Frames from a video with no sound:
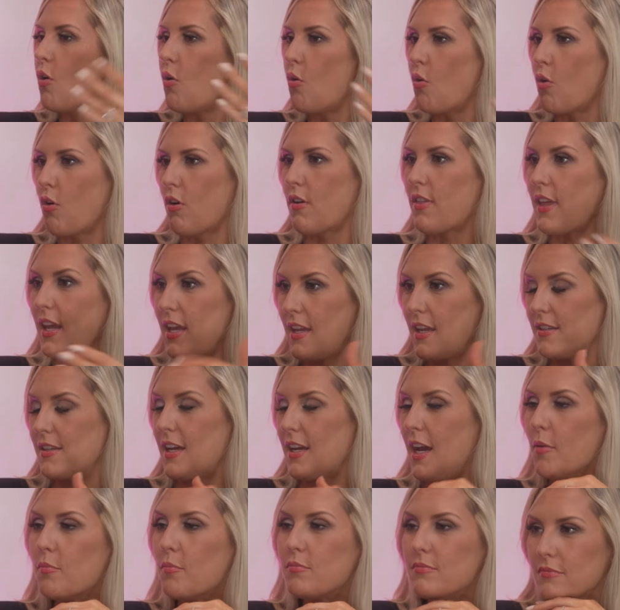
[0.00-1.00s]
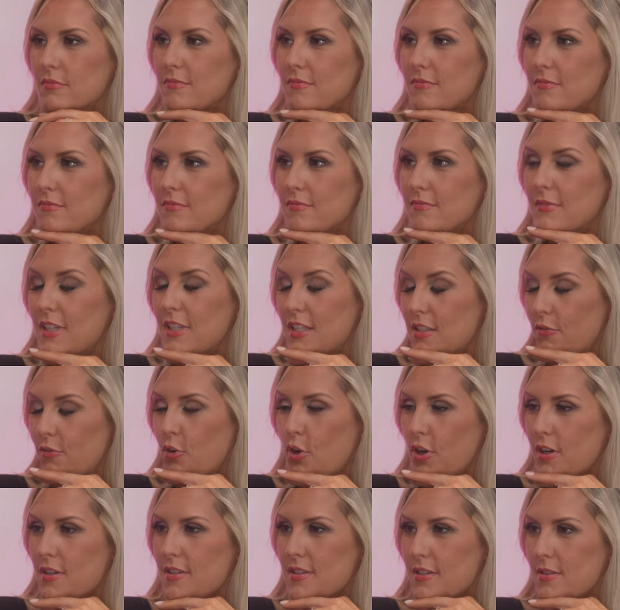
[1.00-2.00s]
or they end up in
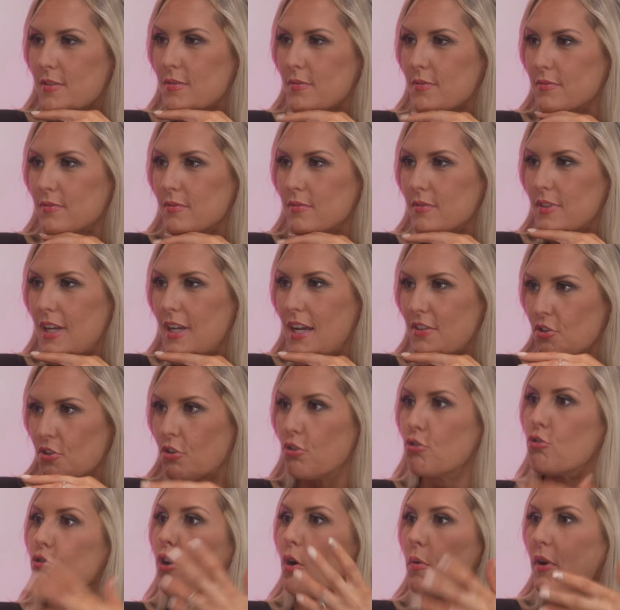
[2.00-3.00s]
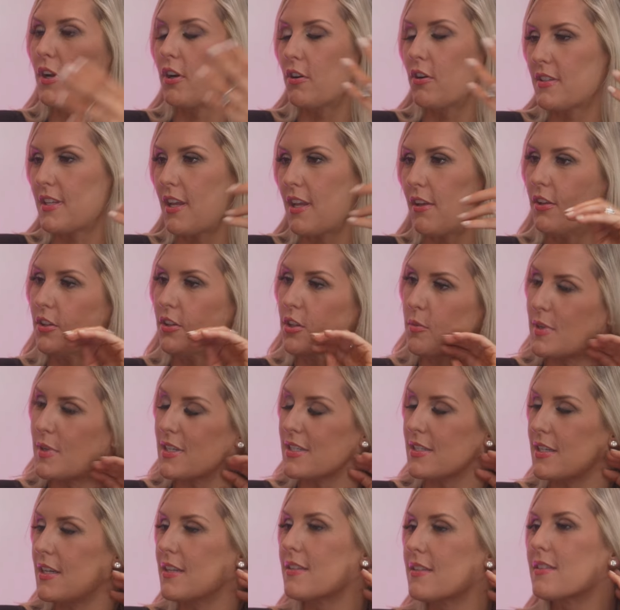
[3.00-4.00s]
divorce as they're growing or scaling their business?